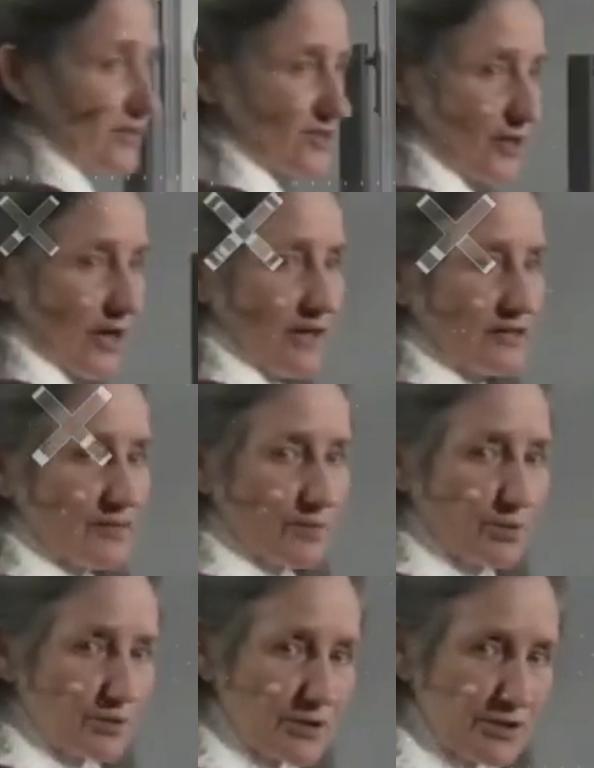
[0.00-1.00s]
decide to
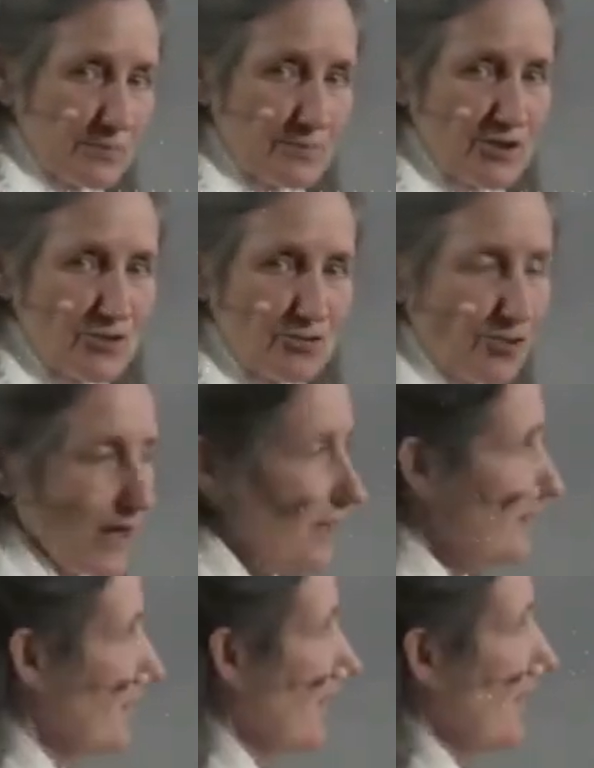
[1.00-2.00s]
put some
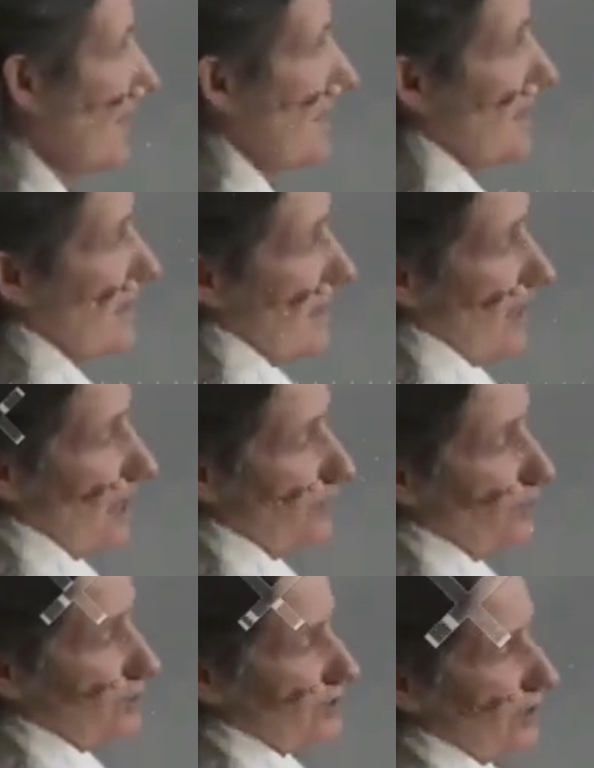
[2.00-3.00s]
strain there,
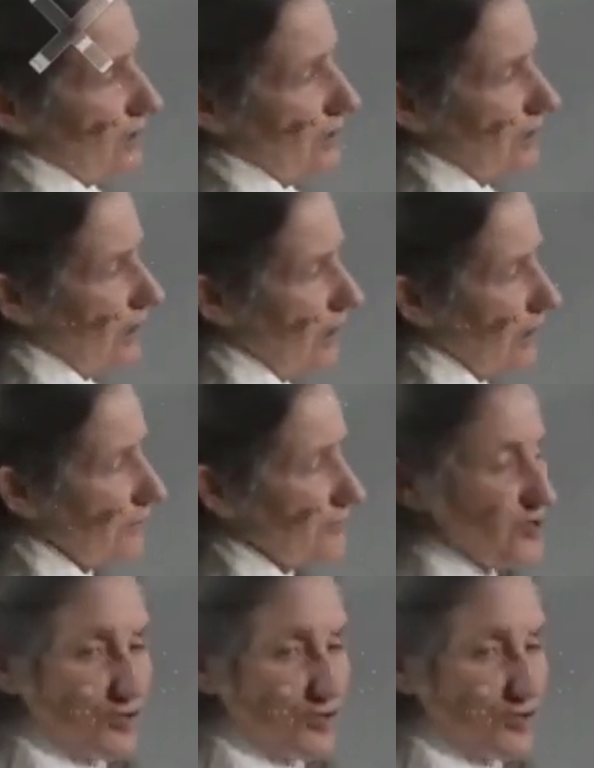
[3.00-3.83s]
it puts a lot of